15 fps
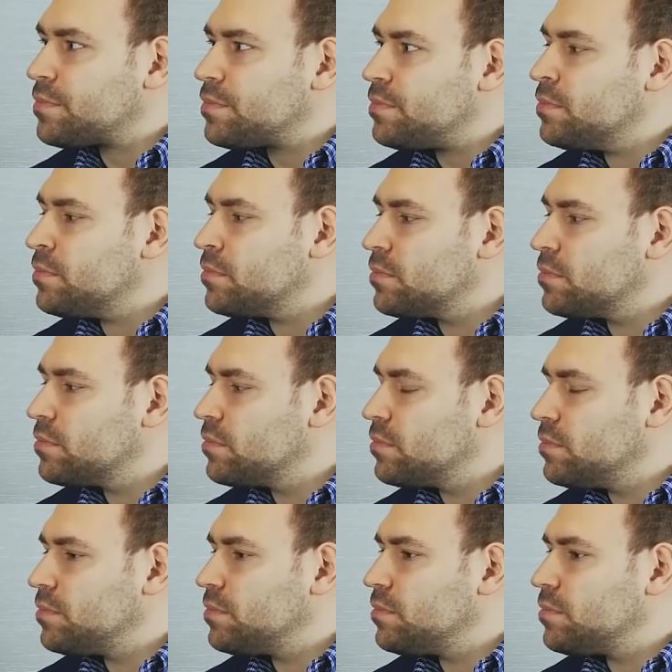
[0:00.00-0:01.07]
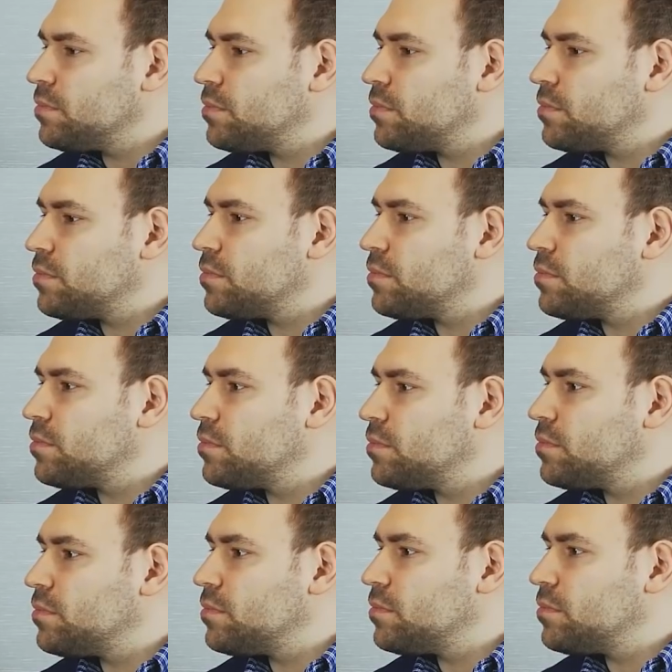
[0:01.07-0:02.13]

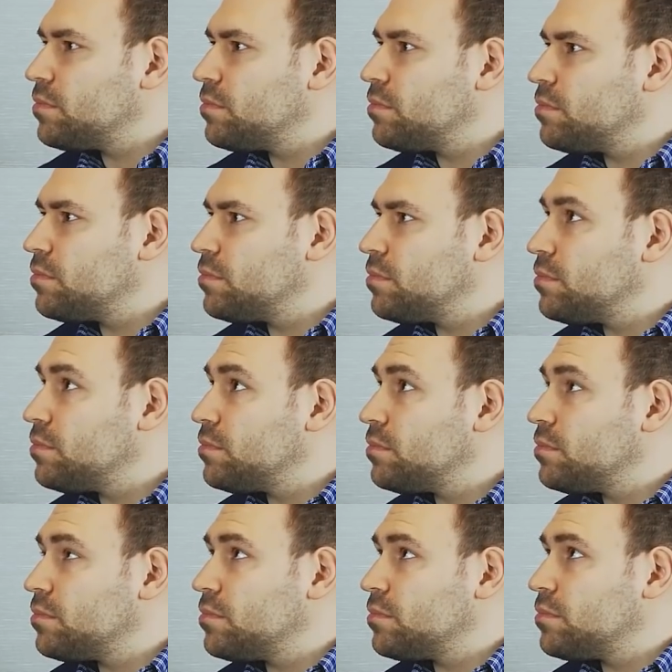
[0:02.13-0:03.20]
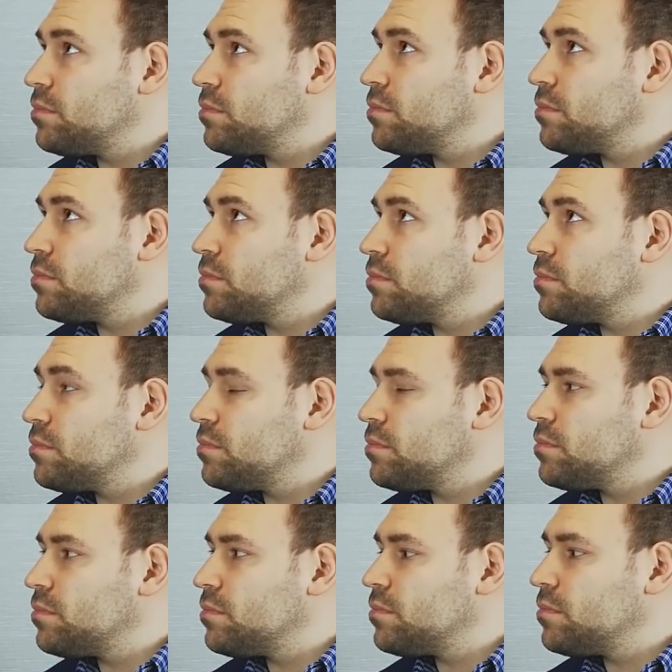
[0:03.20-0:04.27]

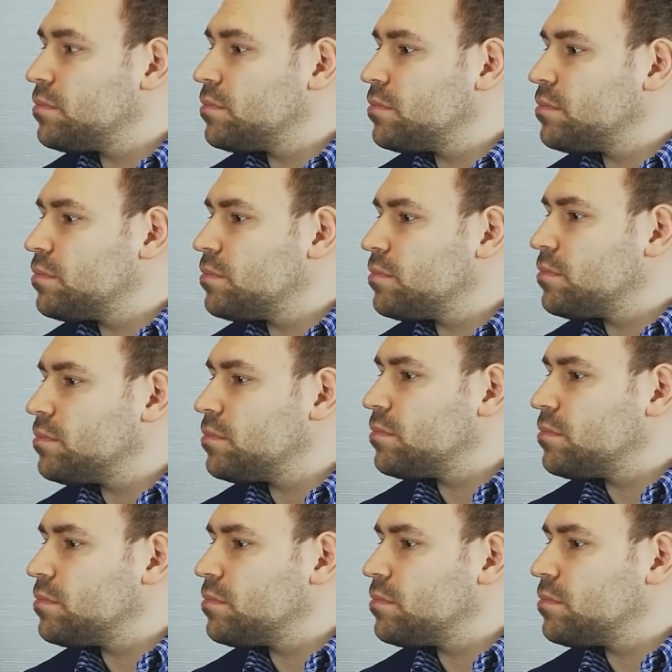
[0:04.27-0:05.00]
This person isn't speaking.